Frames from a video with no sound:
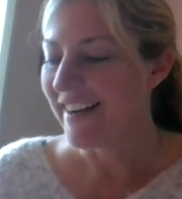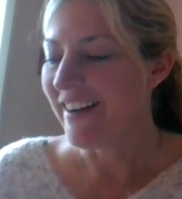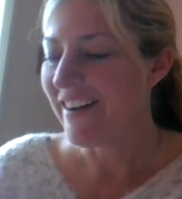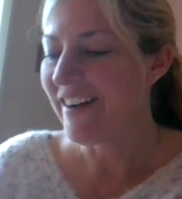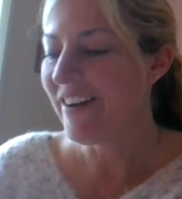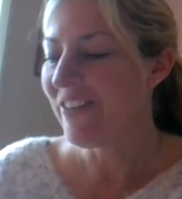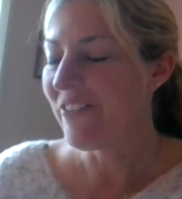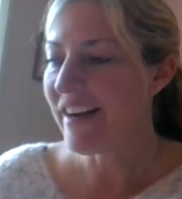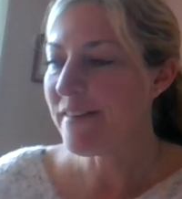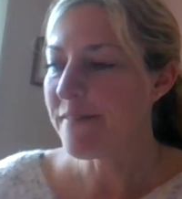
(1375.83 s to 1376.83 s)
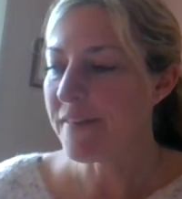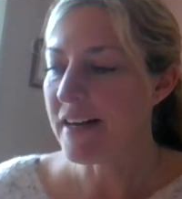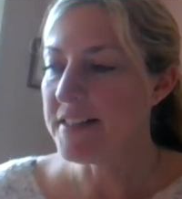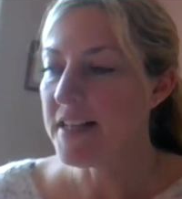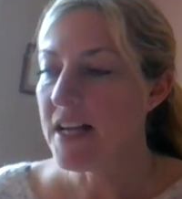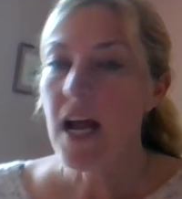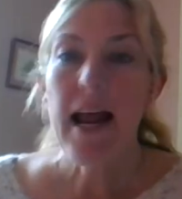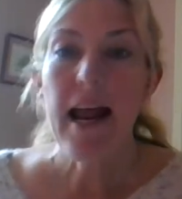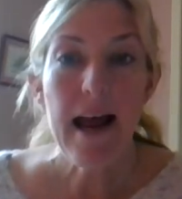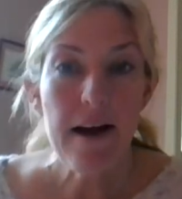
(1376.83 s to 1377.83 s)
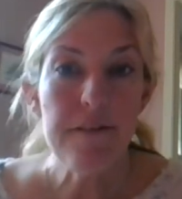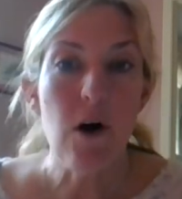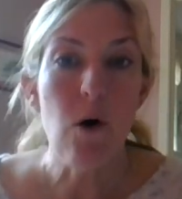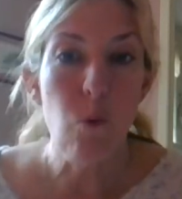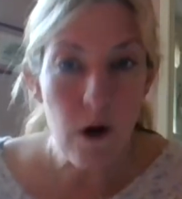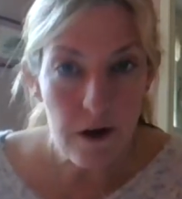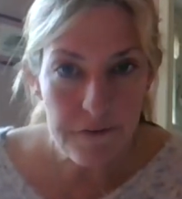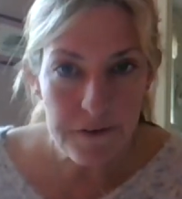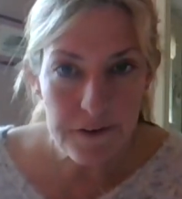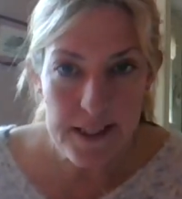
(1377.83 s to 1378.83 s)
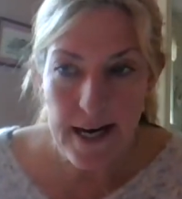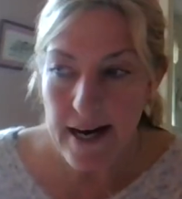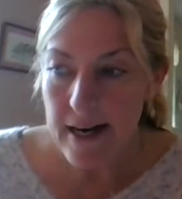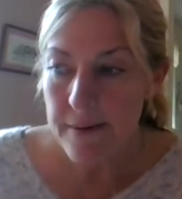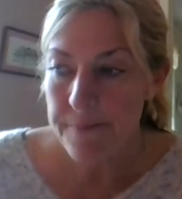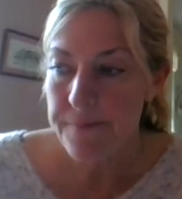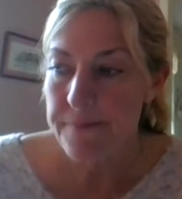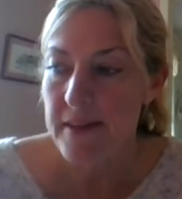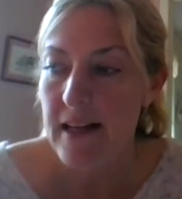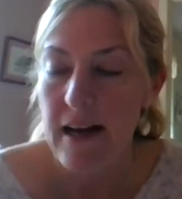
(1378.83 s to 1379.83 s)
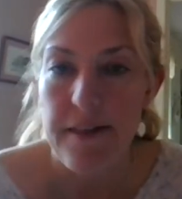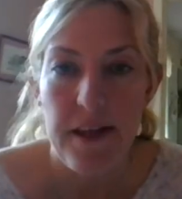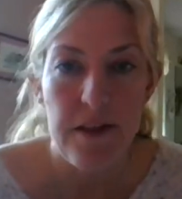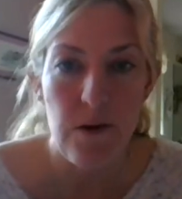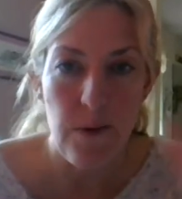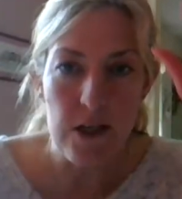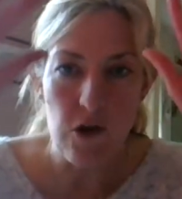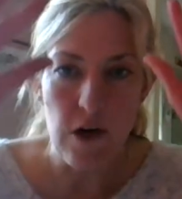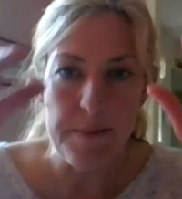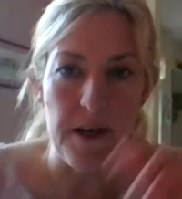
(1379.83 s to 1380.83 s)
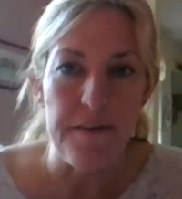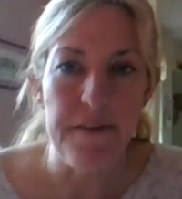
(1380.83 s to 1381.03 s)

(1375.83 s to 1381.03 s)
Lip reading: All right, friends, have a wonderful day. I think the raindrops are